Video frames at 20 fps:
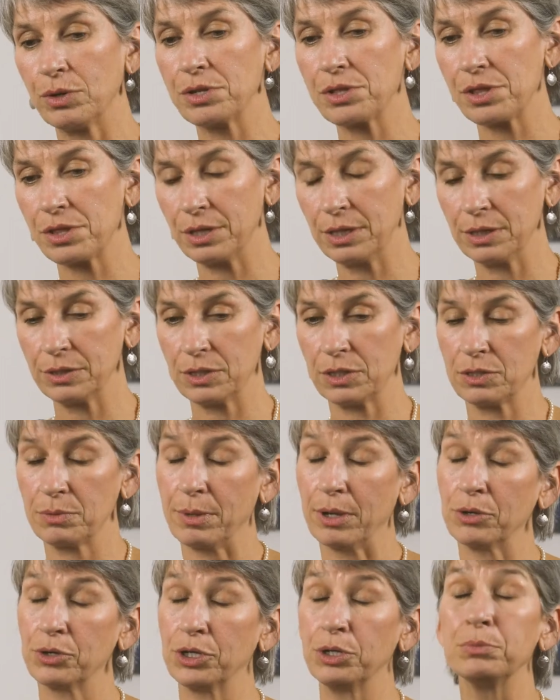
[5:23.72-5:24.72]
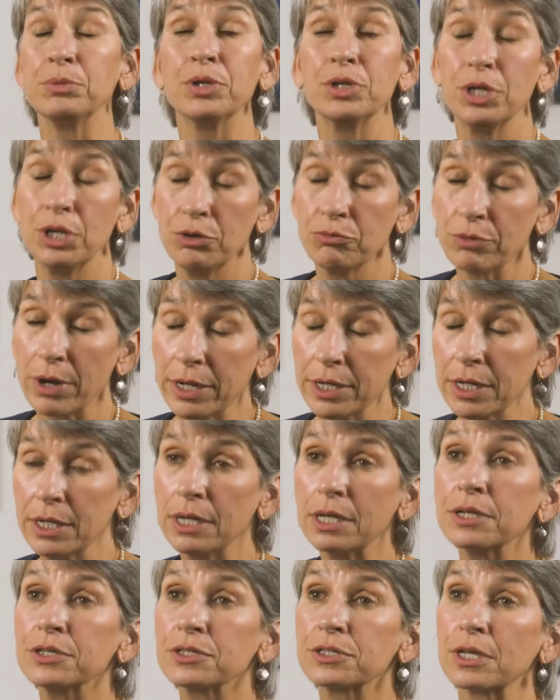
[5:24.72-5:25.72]
of the things is about community
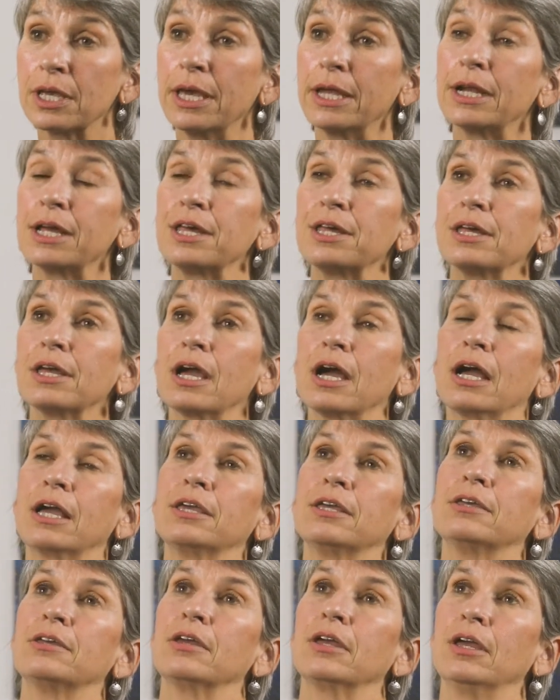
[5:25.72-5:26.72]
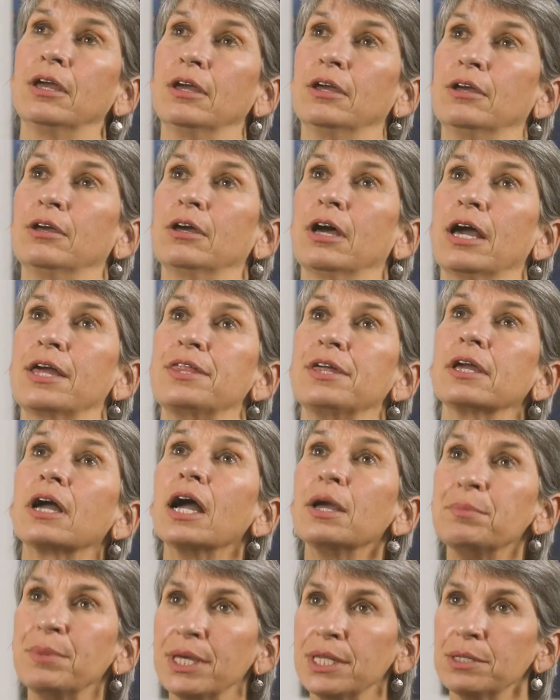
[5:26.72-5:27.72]
readiness, and I think
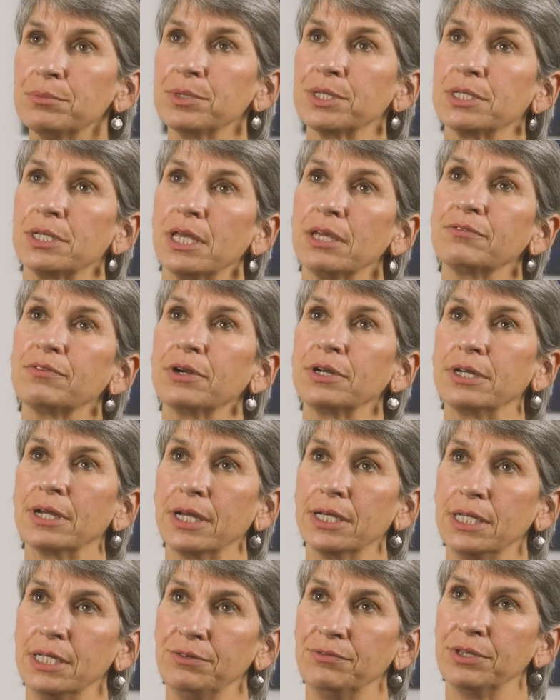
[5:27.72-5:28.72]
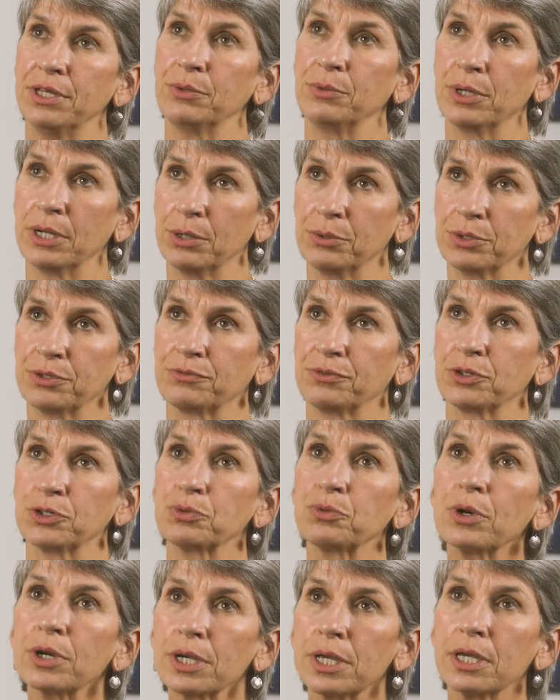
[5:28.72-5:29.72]
I made the mistake very naively when I was
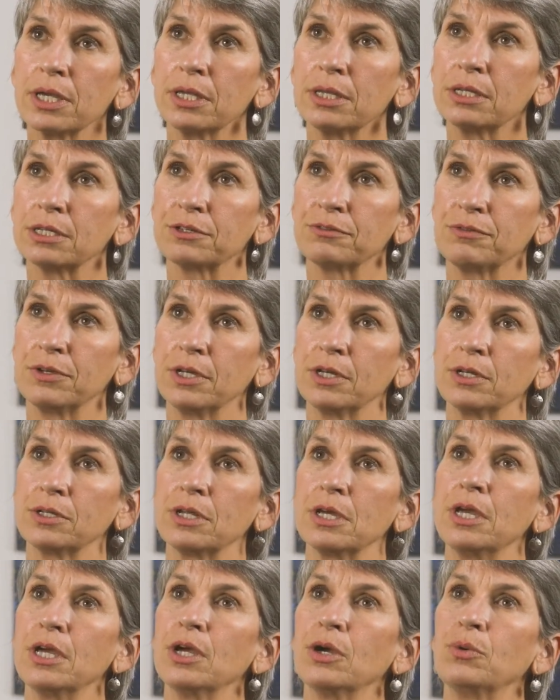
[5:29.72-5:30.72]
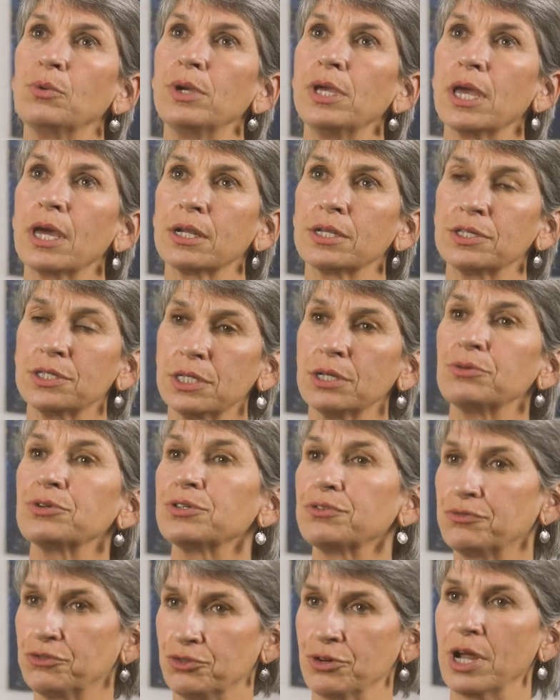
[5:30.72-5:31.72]
first working in this field. We had a
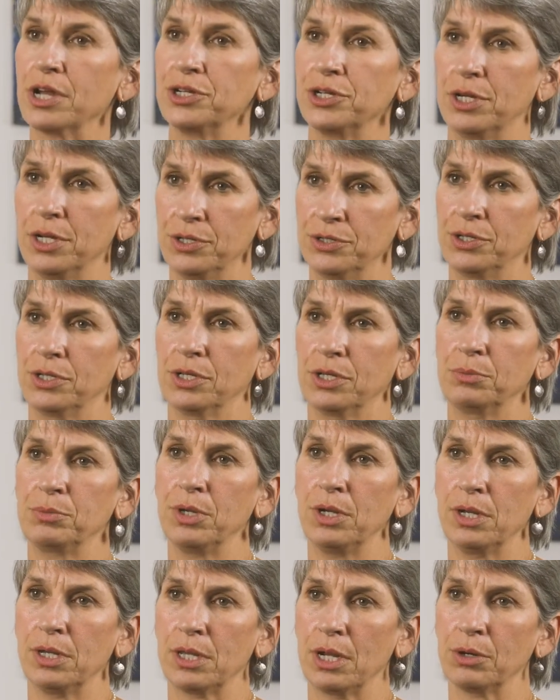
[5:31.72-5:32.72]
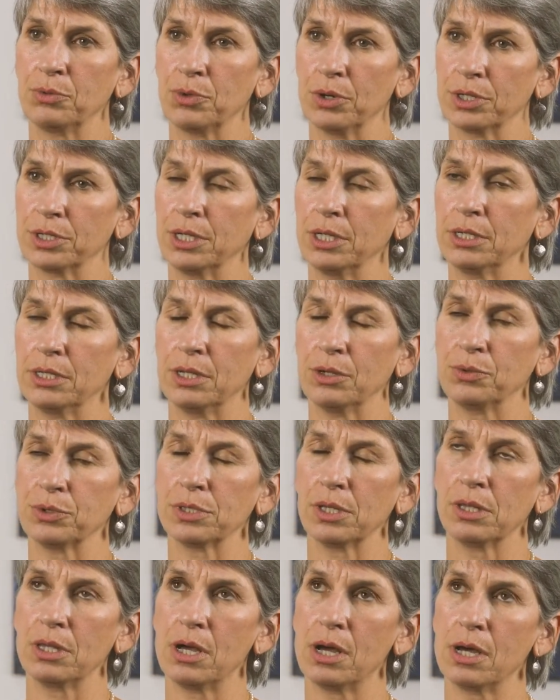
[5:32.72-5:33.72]
series of tragedies in the community that I worked in. There
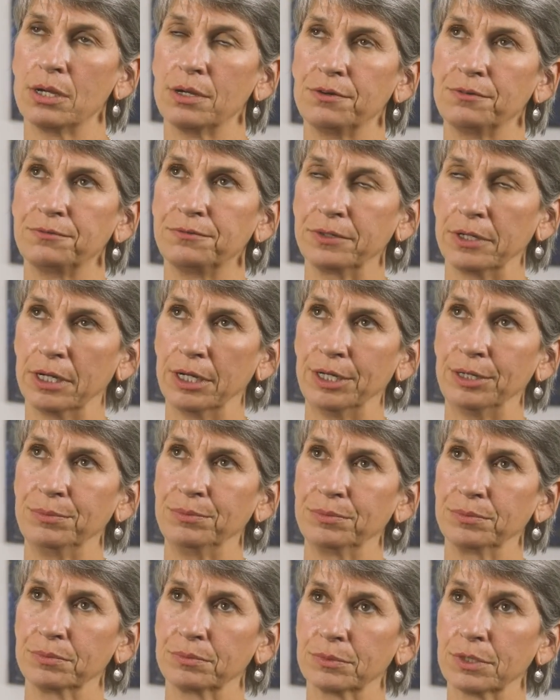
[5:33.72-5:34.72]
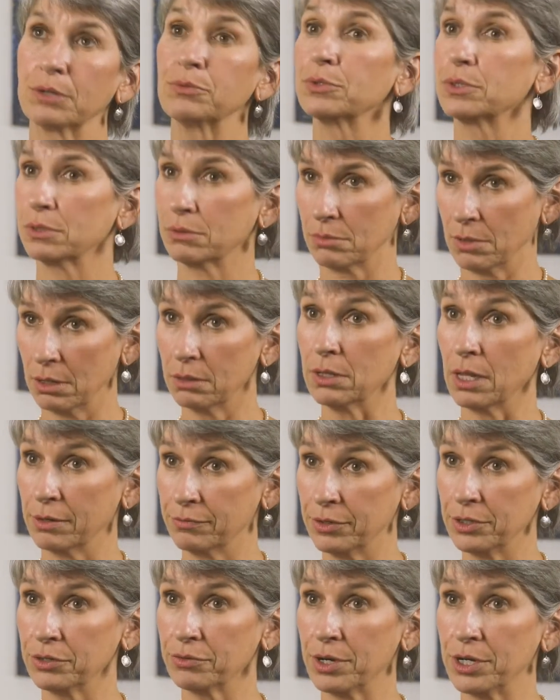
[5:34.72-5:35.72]
was a lot of
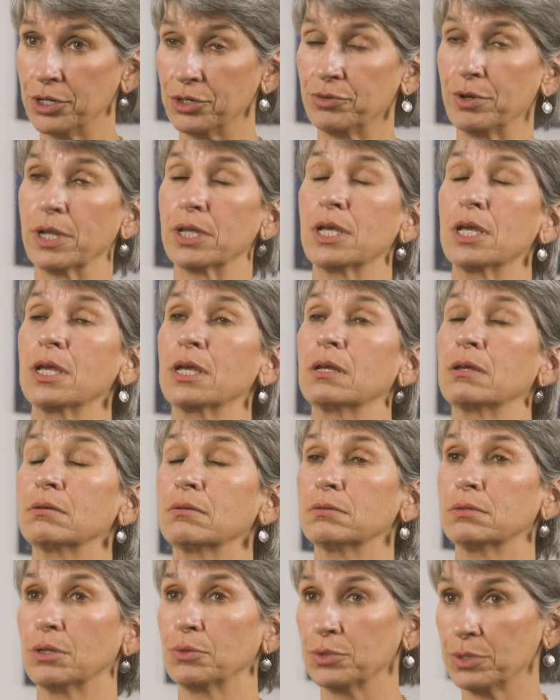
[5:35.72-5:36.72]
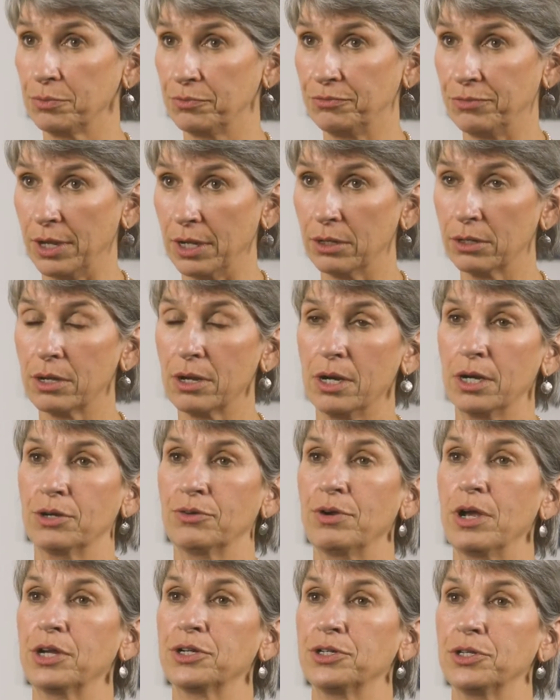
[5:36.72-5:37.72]
underage drinking. There was some fatal car
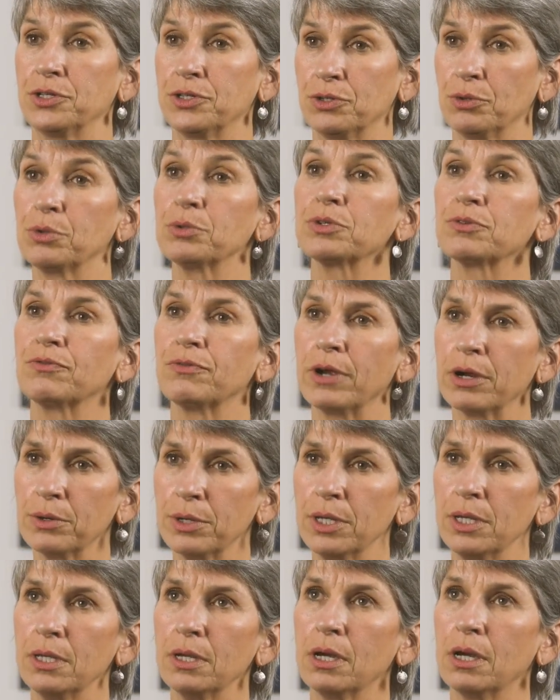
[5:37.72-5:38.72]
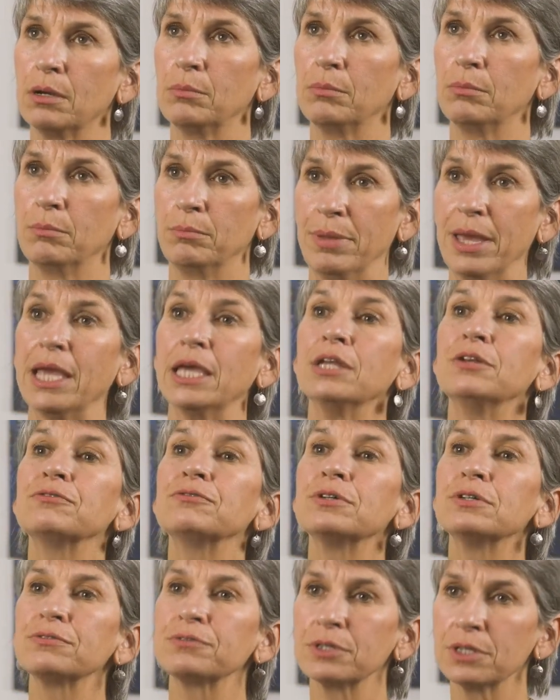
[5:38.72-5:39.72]
crashes, so it was very
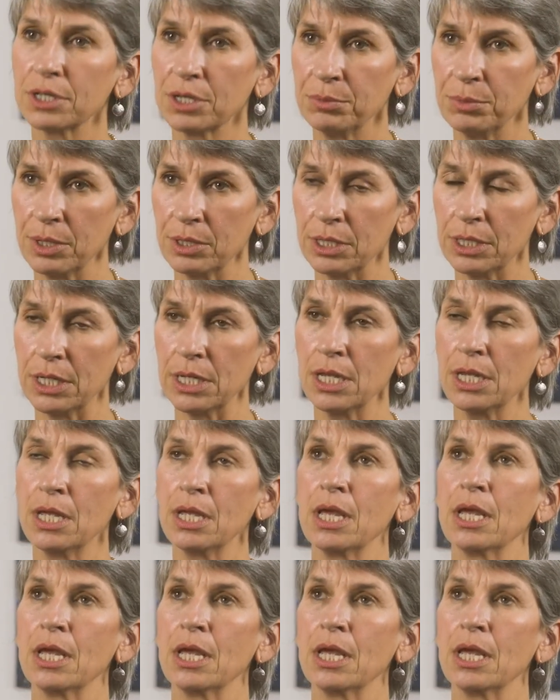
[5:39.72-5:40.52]
painful for the community.